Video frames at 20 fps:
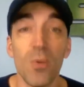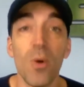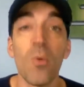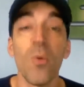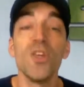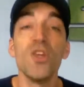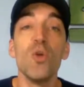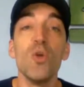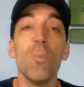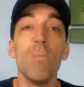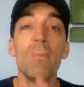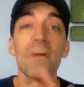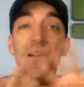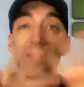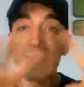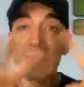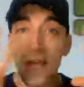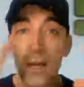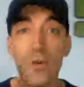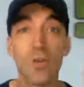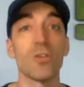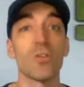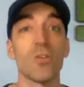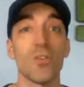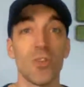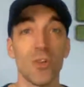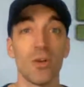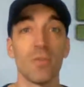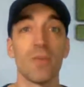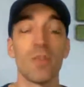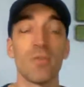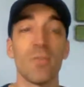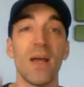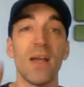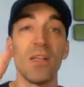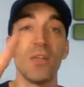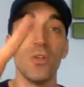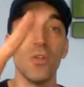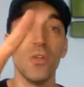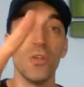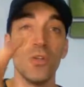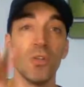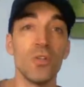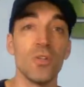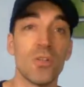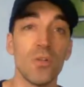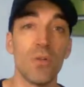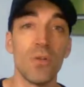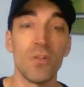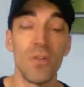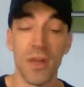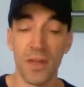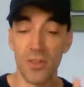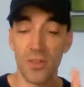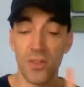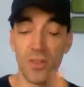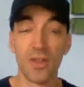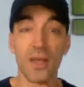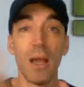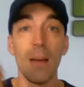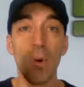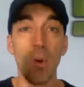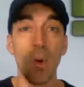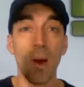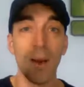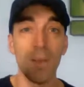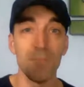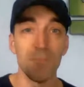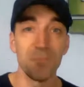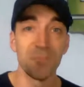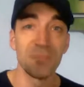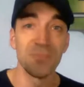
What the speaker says: But when you build out your service menu, you do two things. Number one,